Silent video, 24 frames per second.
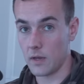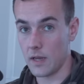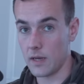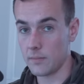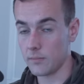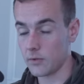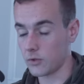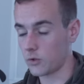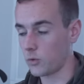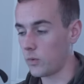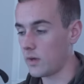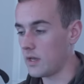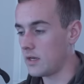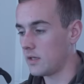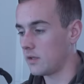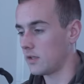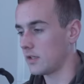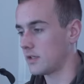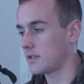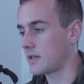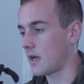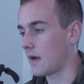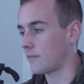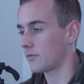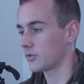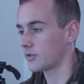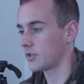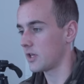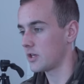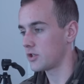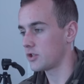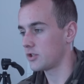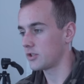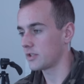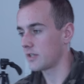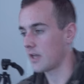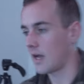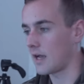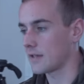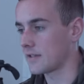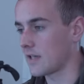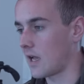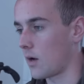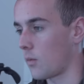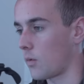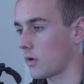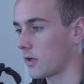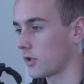in between these conversations, guys,
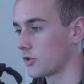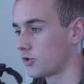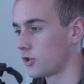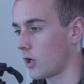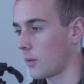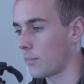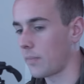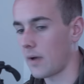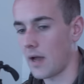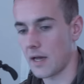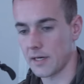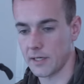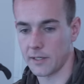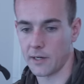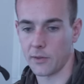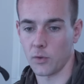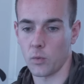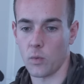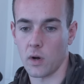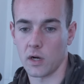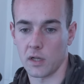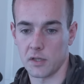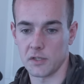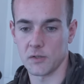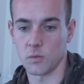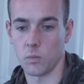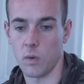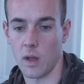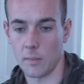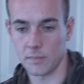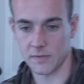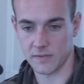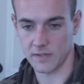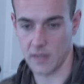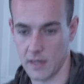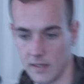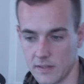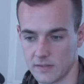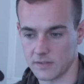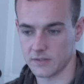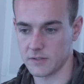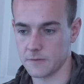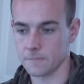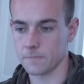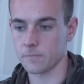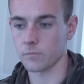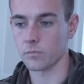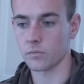I want to jump on another one of these
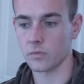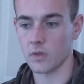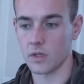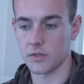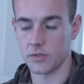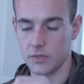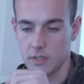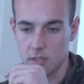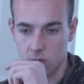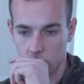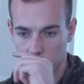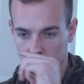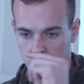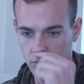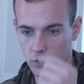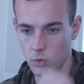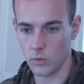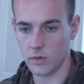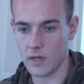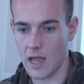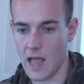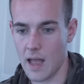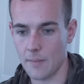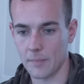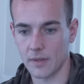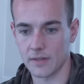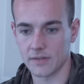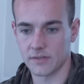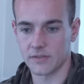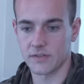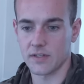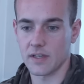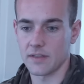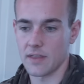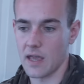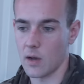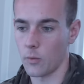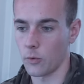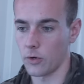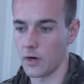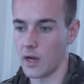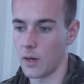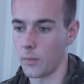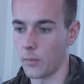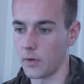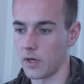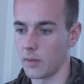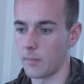websites. So these were two comments that were
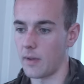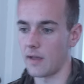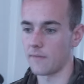on one of